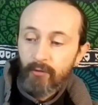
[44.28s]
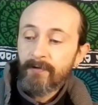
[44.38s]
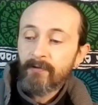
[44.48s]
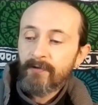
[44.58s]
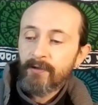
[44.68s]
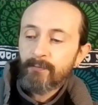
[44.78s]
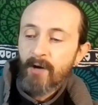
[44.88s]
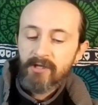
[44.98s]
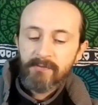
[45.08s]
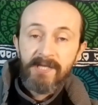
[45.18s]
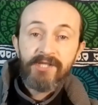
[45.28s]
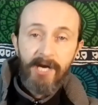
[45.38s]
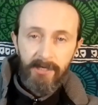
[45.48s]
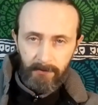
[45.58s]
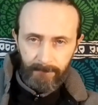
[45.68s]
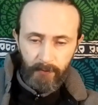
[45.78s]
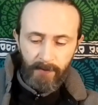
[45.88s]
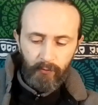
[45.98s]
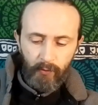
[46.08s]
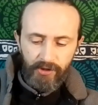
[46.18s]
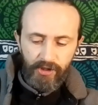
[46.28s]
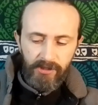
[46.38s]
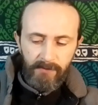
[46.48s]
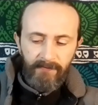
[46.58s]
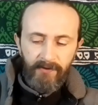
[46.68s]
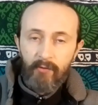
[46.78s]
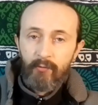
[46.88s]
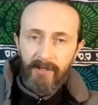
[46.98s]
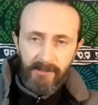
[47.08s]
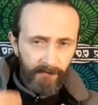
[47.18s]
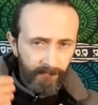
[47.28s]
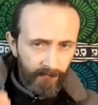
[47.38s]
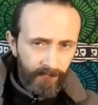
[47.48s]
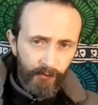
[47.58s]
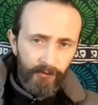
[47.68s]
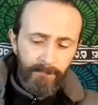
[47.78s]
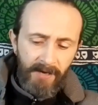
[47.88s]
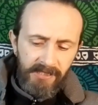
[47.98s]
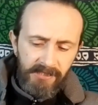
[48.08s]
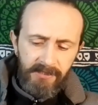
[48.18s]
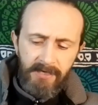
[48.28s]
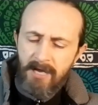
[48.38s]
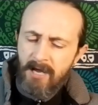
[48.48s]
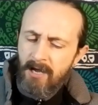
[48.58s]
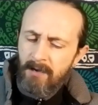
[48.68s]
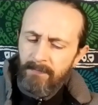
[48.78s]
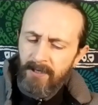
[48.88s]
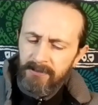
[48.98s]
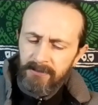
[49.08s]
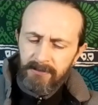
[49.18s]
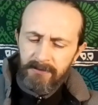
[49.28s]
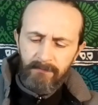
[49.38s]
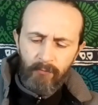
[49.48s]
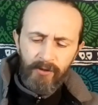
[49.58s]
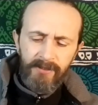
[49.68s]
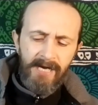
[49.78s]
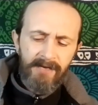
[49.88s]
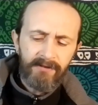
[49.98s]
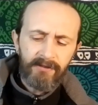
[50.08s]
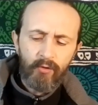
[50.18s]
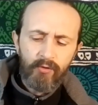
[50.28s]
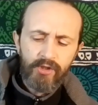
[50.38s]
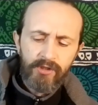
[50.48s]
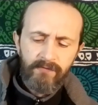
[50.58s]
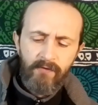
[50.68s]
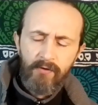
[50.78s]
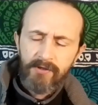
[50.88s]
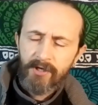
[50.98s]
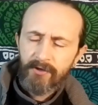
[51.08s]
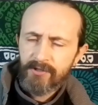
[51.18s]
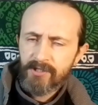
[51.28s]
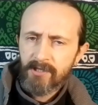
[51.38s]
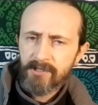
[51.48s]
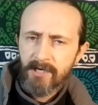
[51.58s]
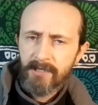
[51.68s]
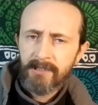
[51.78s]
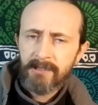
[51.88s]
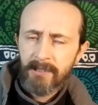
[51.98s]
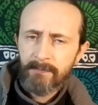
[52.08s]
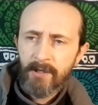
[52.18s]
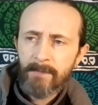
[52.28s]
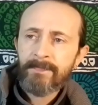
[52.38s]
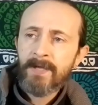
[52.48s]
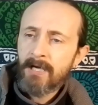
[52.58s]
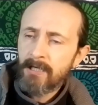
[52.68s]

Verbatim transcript: Do feel free to browse my channel. You might want to check some of the other readings I've done for you in the past. But more than anything, don't just focus on your sun sign, Libra.